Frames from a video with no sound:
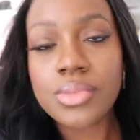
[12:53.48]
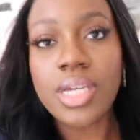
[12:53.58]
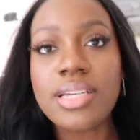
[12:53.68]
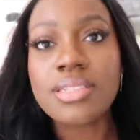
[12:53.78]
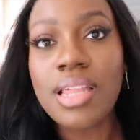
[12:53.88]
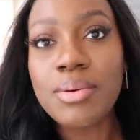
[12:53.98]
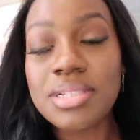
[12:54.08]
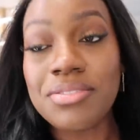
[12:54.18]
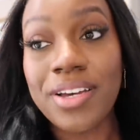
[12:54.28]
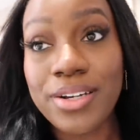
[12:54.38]
okay, so that was
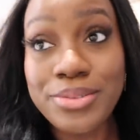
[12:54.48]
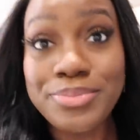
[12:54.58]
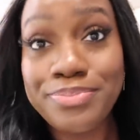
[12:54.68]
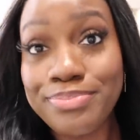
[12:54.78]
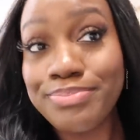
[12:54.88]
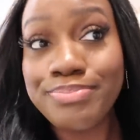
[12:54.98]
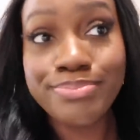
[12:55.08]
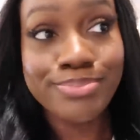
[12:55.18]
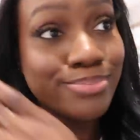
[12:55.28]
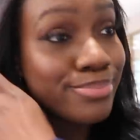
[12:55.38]
a fail.
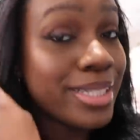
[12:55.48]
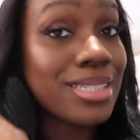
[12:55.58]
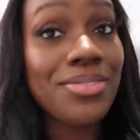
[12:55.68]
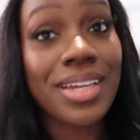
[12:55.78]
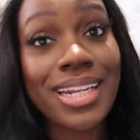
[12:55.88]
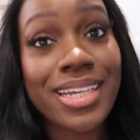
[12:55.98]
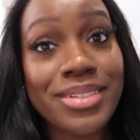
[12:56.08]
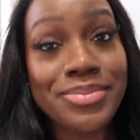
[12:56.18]
There's nothing in here.